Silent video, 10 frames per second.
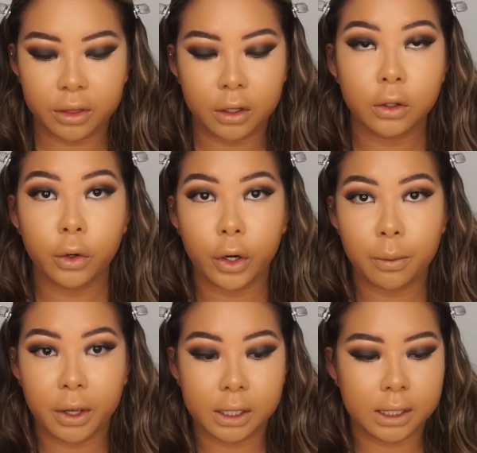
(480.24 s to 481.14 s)
with the Laura
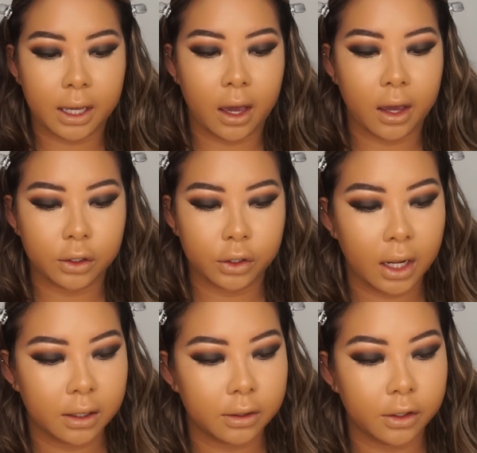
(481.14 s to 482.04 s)
Mercier
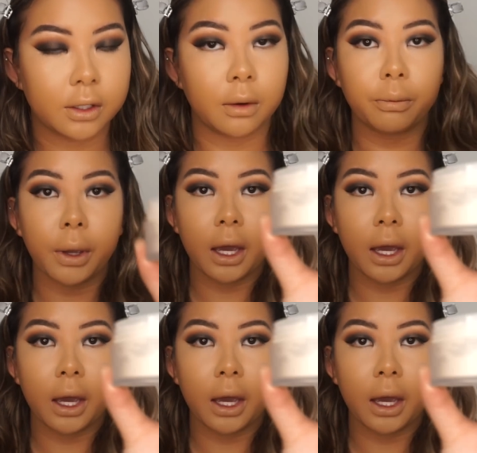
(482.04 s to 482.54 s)
translucent